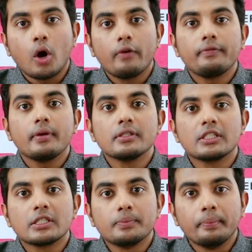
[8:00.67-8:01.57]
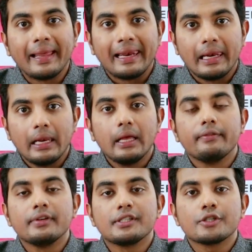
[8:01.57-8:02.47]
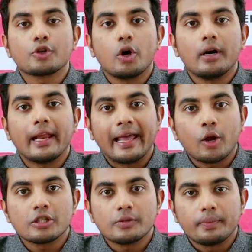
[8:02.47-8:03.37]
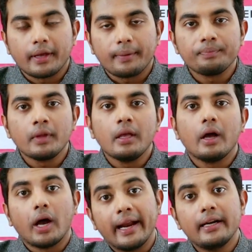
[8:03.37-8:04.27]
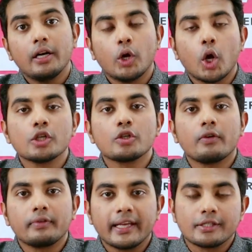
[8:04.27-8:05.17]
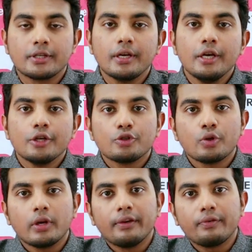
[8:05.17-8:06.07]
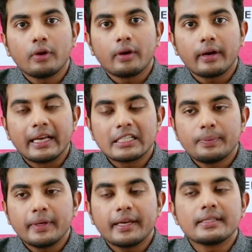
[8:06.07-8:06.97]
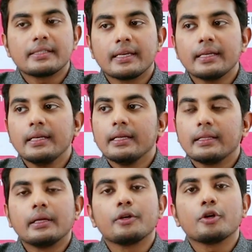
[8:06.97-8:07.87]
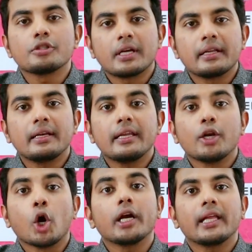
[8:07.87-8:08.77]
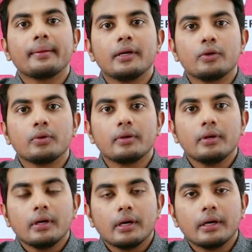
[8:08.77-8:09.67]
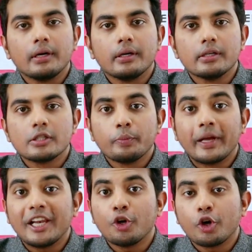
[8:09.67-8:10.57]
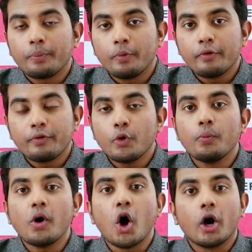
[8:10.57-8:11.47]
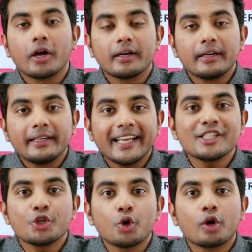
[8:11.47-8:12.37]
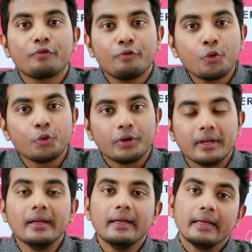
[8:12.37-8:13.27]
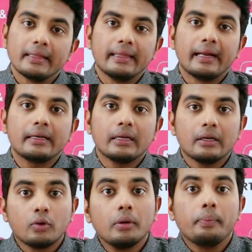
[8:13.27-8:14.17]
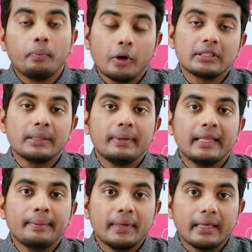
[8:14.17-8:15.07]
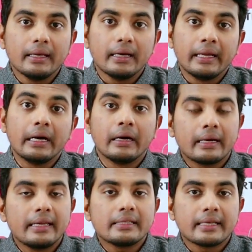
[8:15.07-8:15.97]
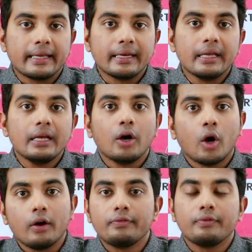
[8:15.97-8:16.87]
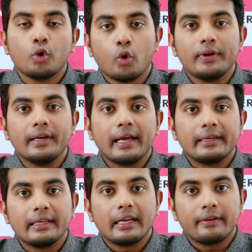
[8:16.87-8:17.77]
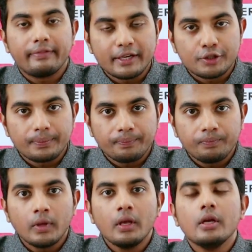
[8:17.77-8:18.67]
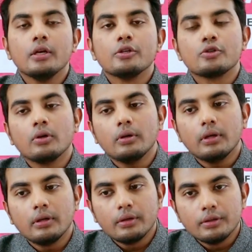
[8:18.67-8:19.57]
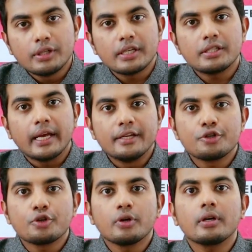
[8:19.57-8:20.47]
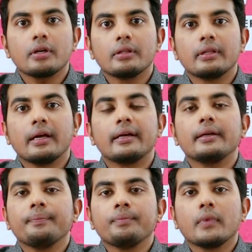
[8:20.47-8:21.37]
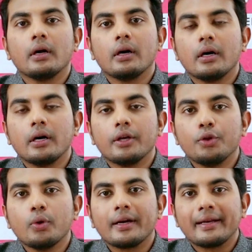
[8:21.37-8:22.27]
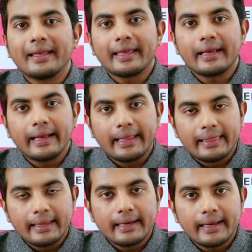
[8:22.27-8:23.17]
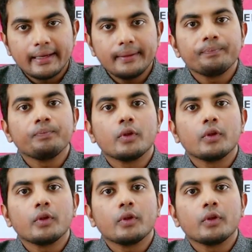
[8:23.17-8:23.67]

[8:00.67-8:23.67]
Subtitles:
of smell, which is called anosmia, and loss of taste. So, if you are experiencing that you are suddenly not able to smell your perfume or taste your food, that could possibly be an early sign of COVID 19 infection. So just ensure that you are taking a healthy diet,